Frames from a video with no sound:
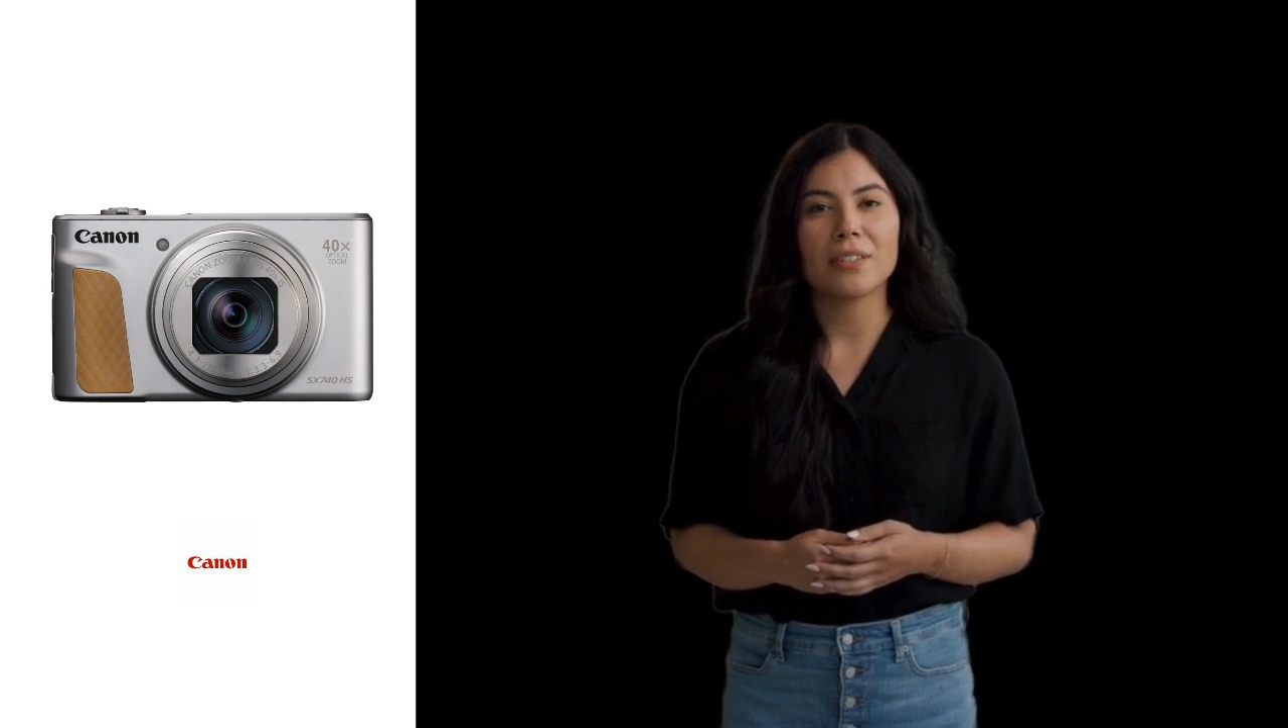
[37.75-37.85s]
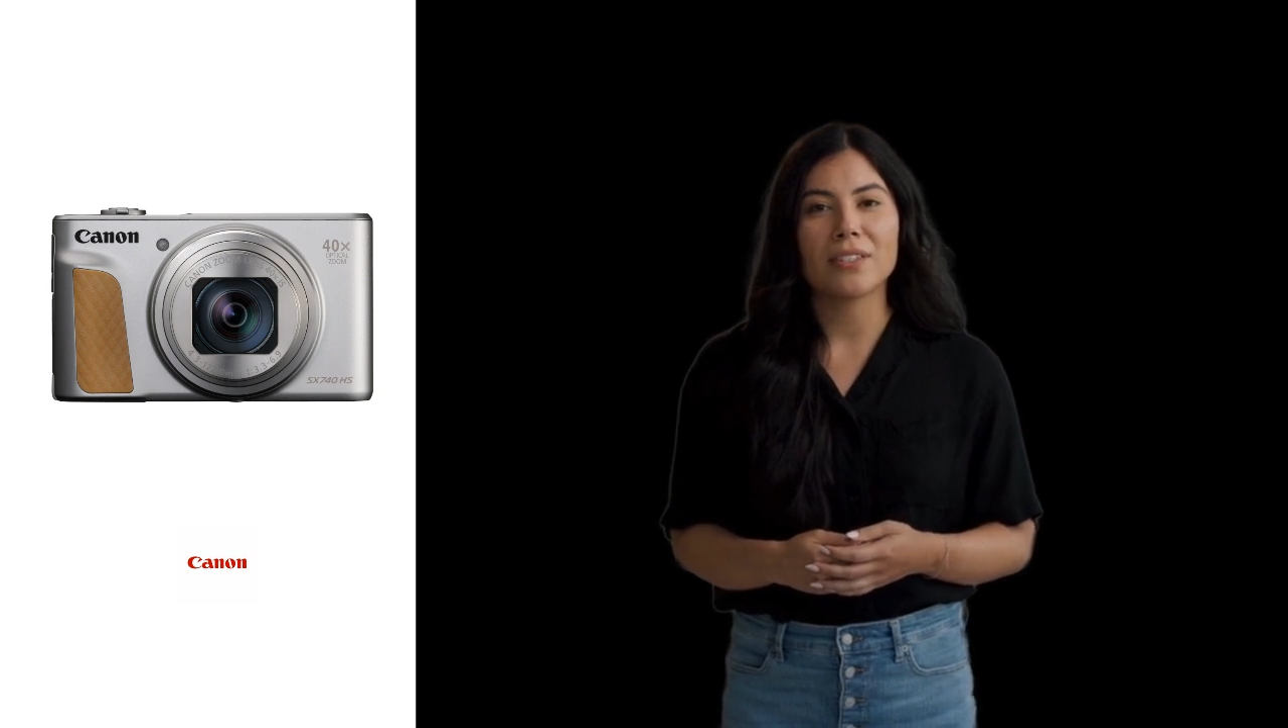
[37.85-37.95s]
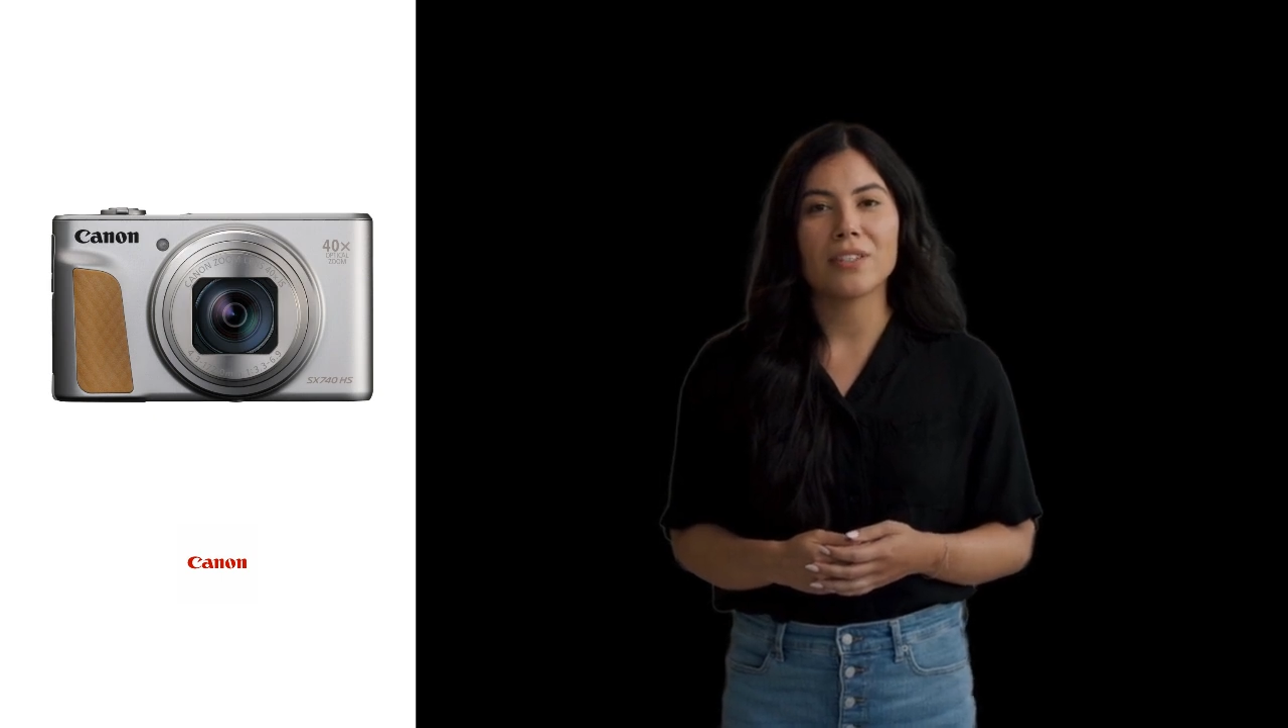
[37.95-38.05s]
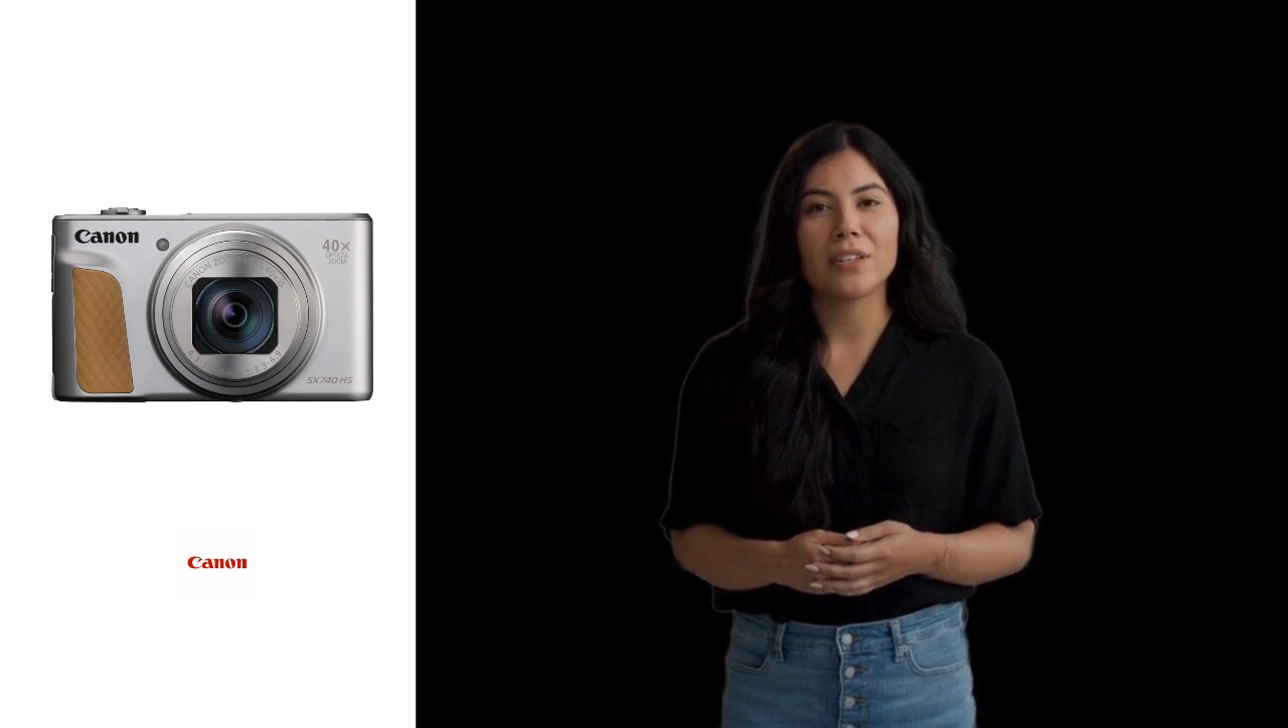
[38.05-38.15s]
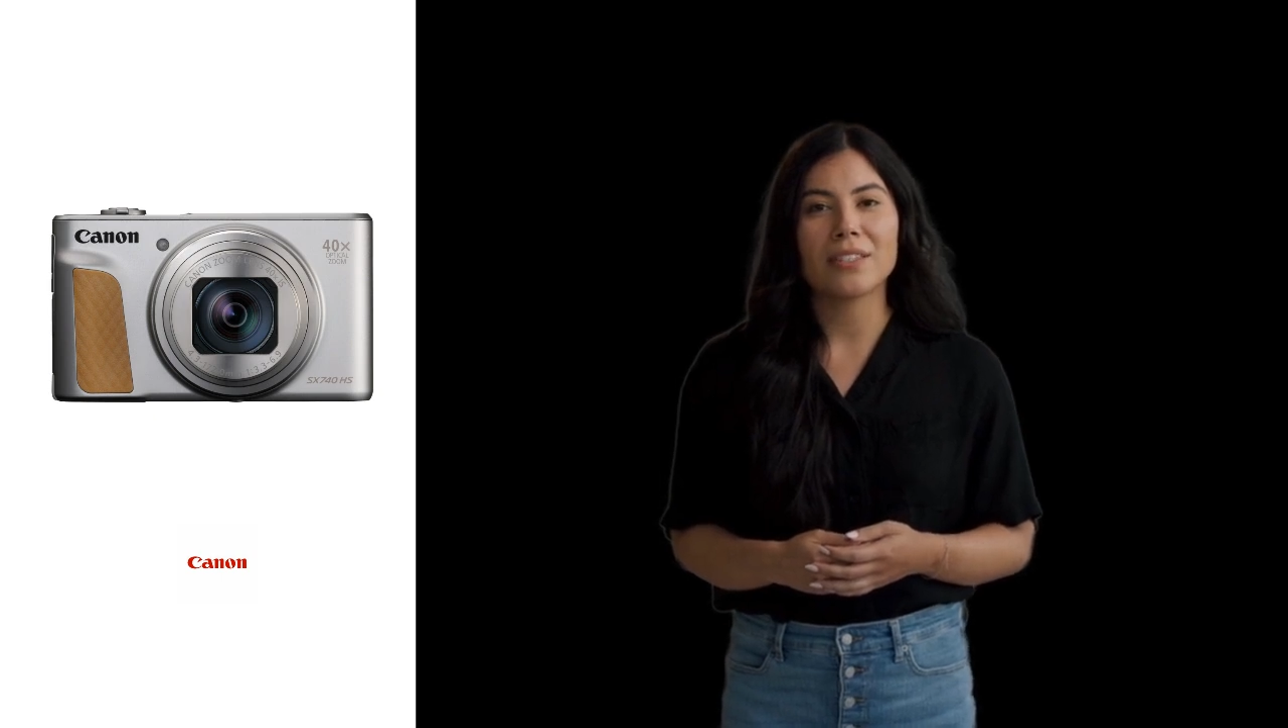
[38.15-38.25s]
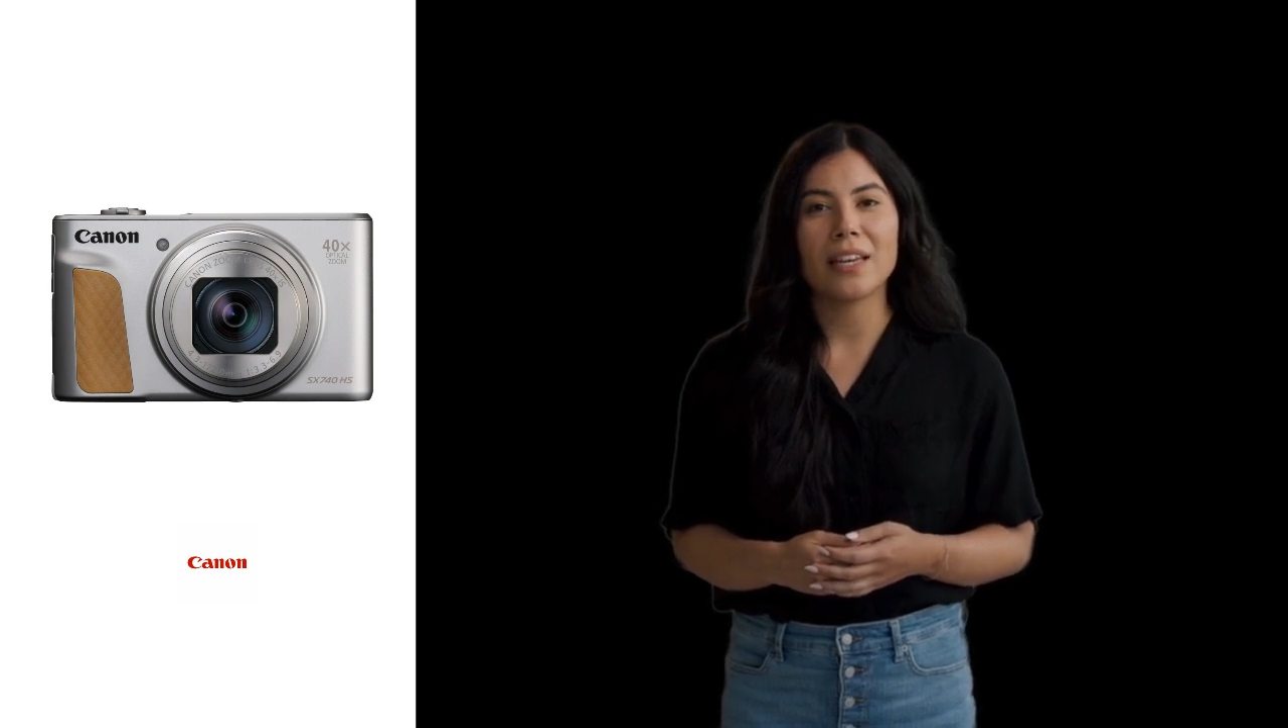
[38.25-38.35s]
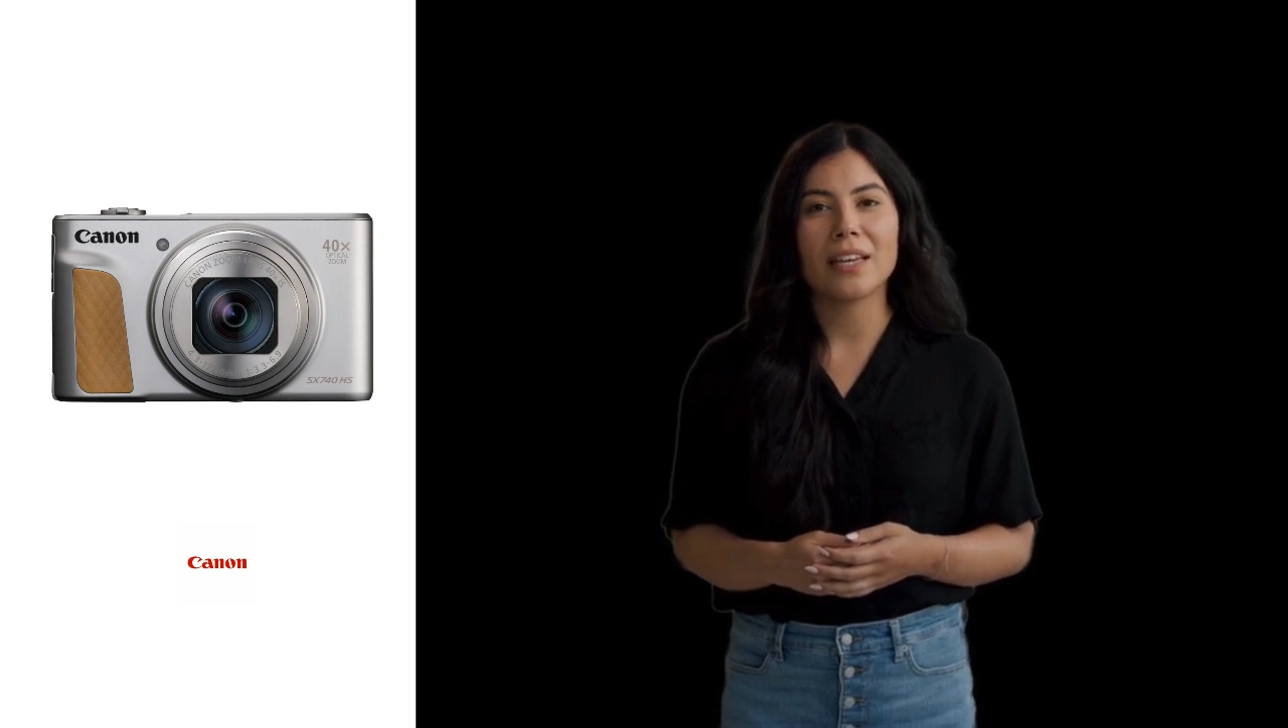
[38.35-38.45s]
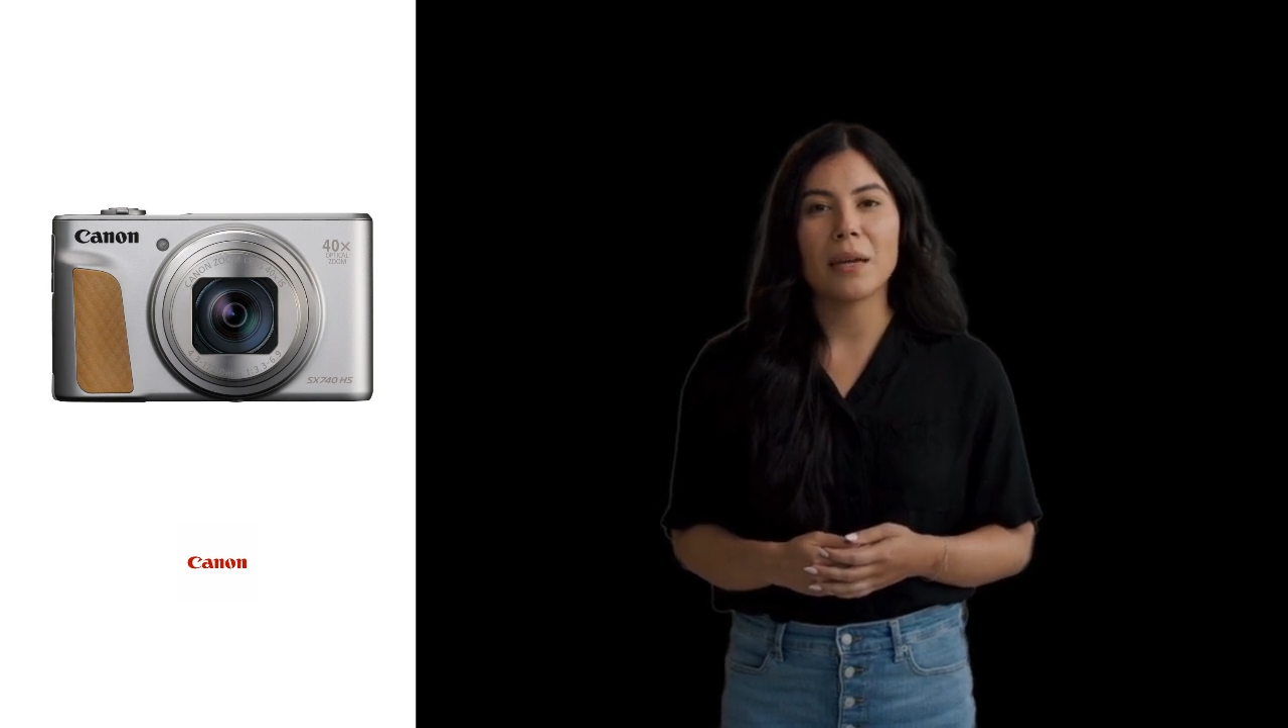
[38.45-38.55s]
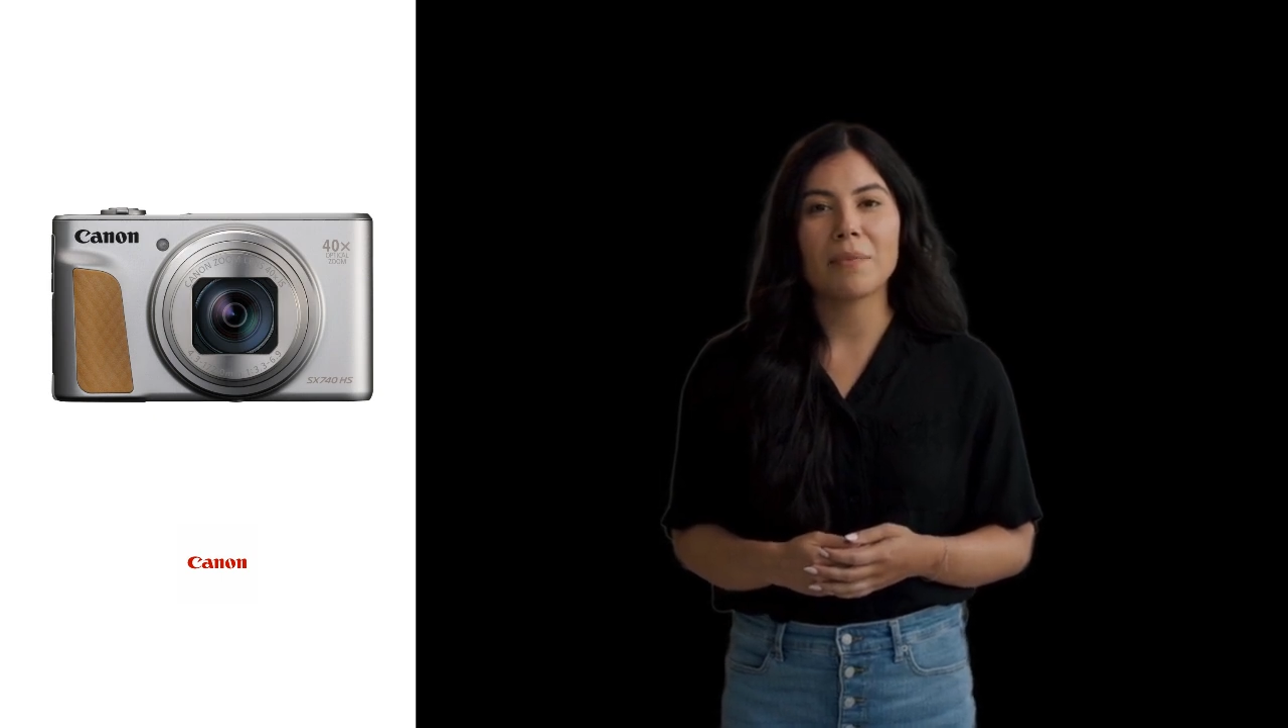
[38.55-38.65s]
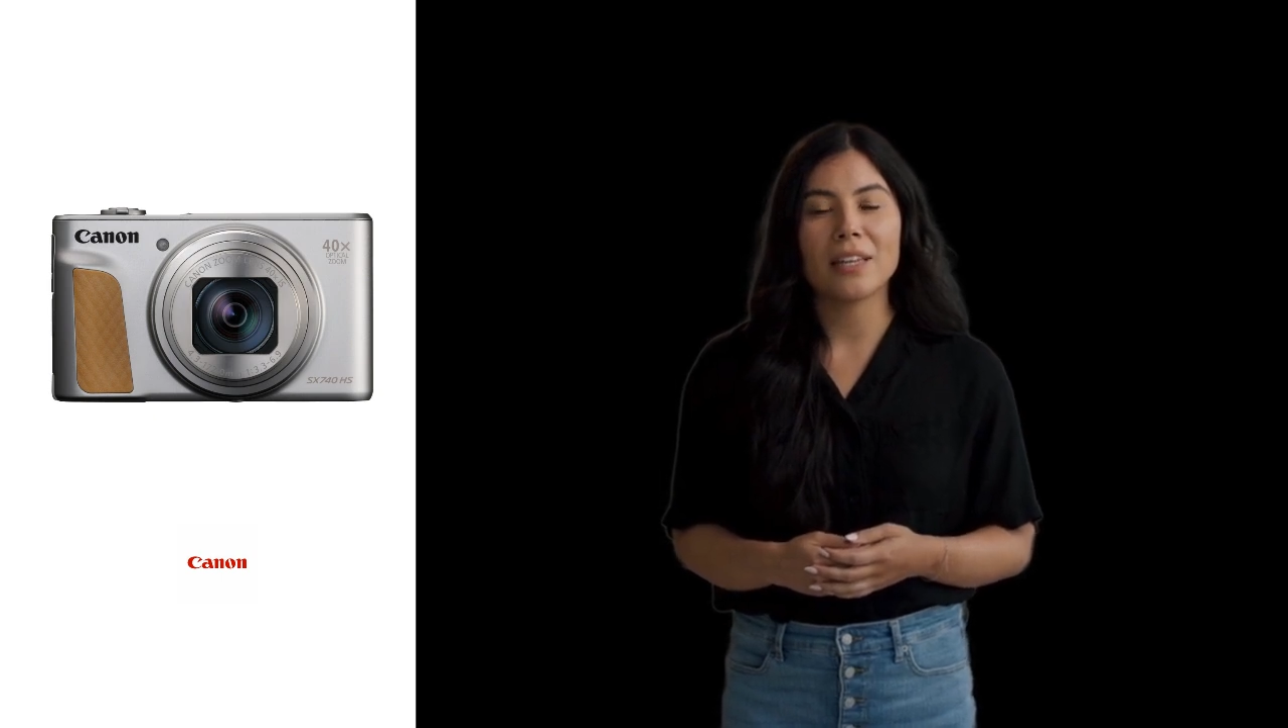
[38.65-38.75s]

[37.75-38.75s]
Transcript: to start setting